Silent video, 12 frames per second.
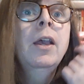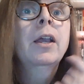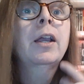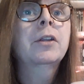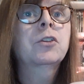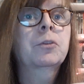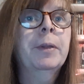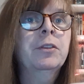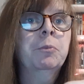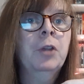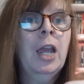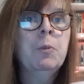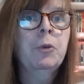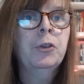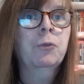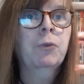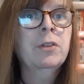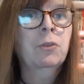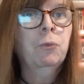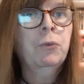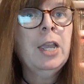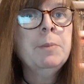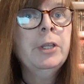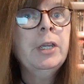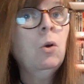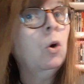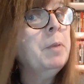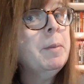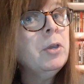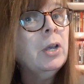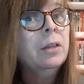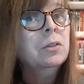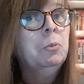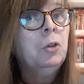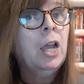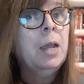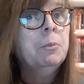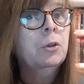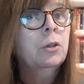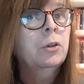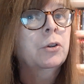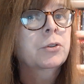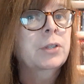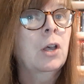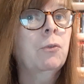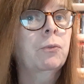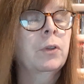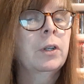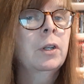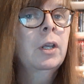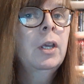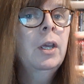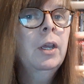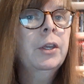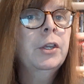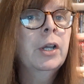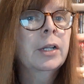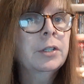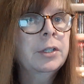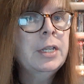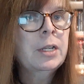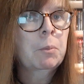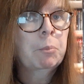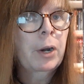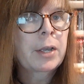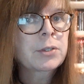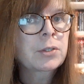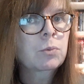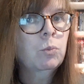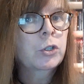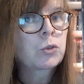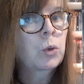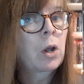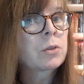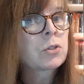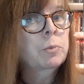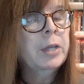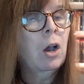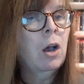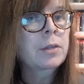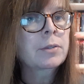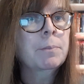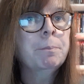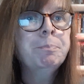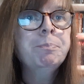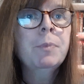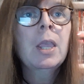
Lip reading: got to spend some time with your friends and family, or maybe you got some time to yourself and you got to decompress, which would also be awesome.